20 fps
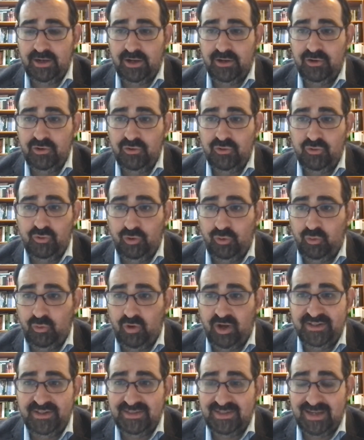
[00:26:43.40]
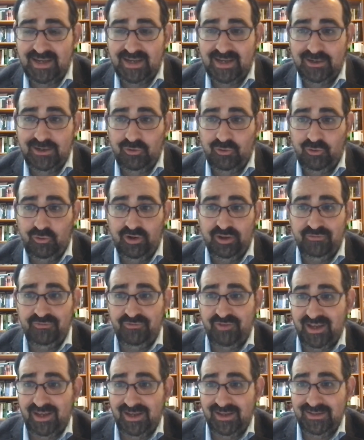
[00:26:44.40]
you know, or one state or
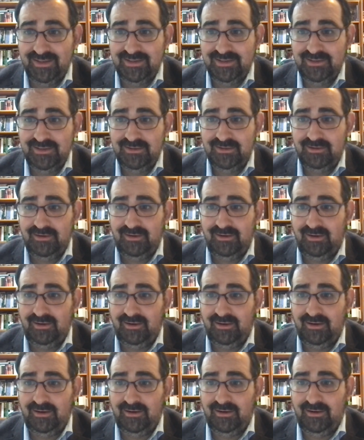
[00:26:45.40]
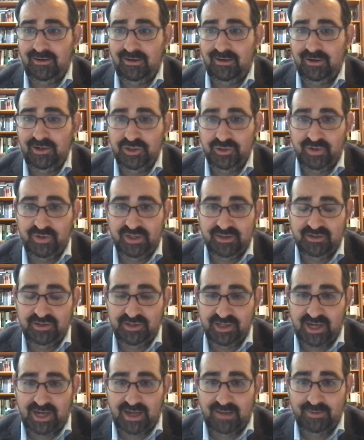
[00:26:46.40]
the feds are are, are doing
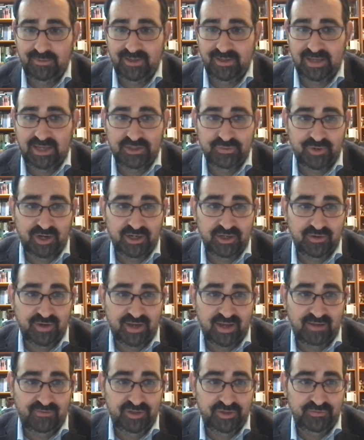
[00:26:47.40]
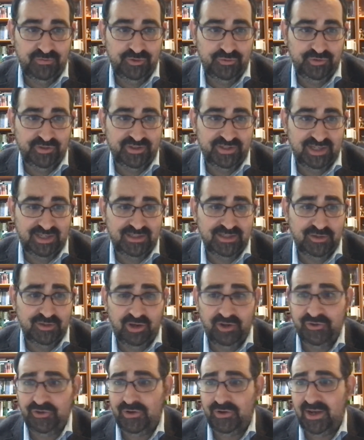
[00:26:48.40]
their job. I mean, that's why you have individual states
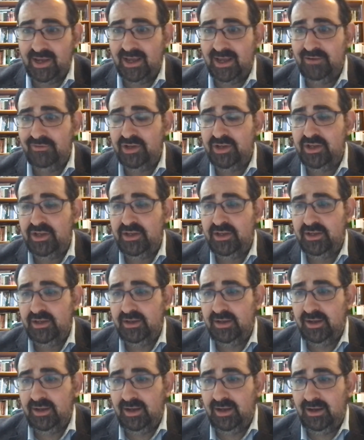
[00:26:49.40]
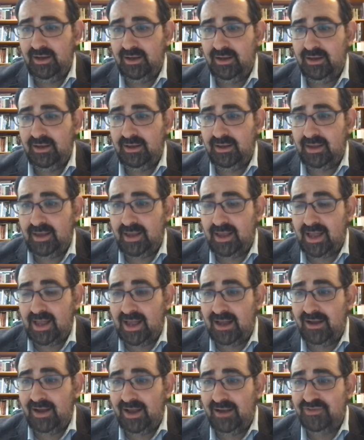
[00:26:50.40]
that also have uh,
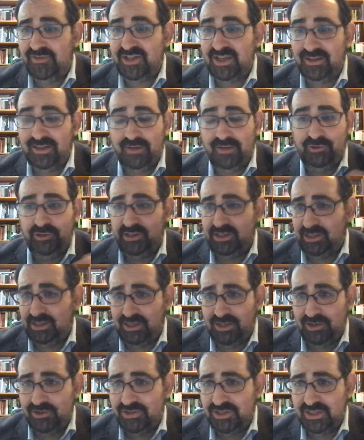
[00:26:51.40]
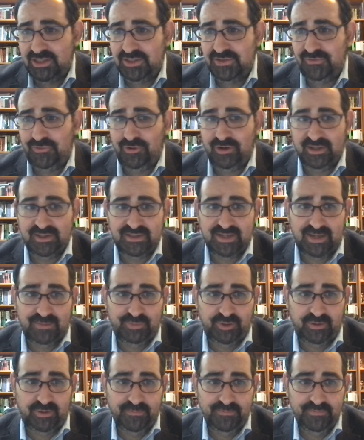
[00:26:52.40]
have, have state level EEOCs, for
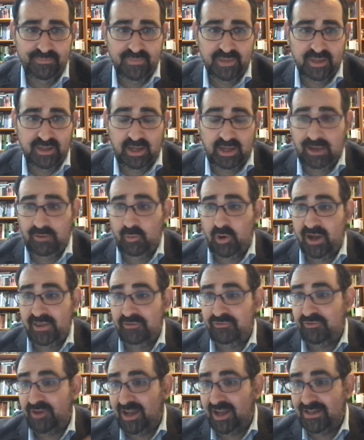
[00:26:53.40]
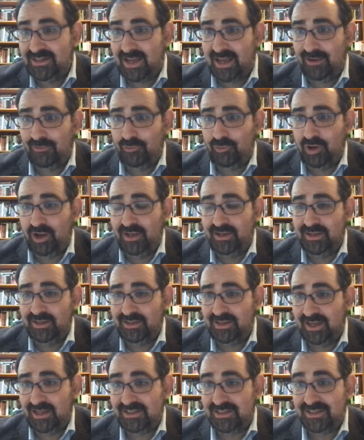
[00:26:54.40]
example, and why the feds have one
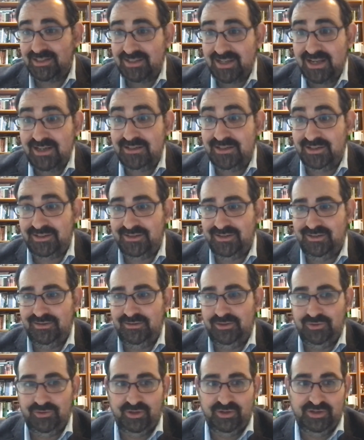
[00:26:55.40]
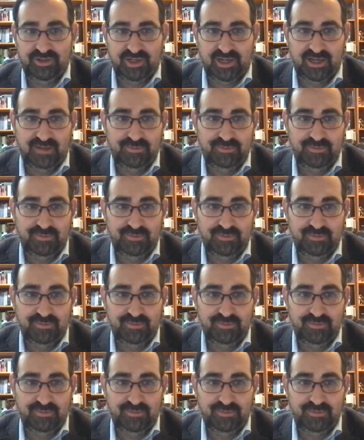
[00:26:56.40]
in case the state doesn't do their